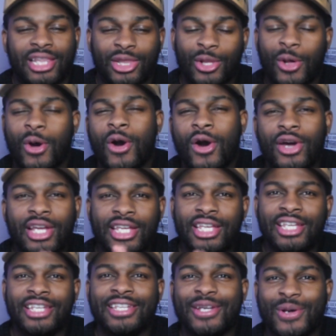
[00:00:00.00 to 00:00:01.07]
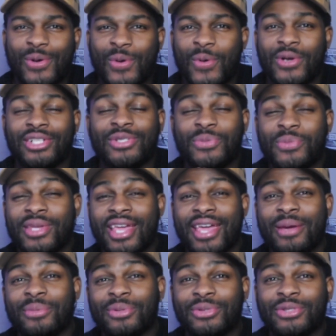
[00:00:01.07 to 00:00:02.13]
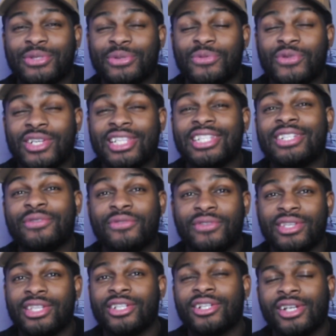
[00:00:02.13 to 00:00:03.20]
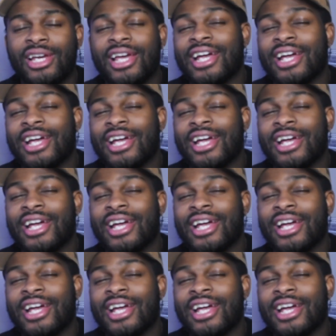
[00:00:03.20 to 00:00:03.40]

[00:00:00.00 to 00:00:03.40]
Law and Kid are going to be able to really defeat her,